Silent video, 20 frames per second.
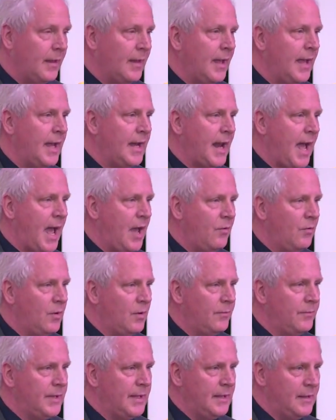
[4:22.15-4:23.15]
and I will
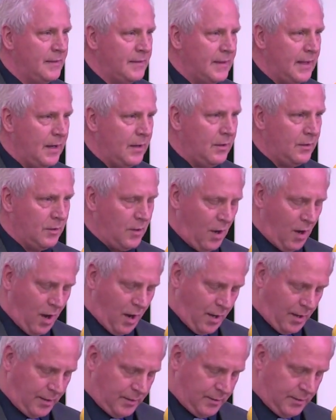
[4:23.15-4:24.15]
be their
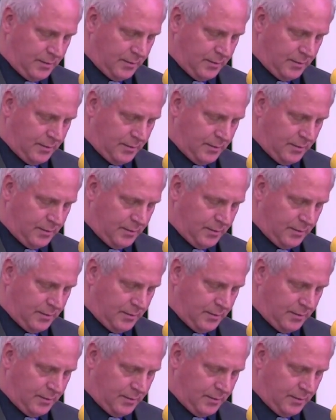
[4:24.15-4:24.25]
God.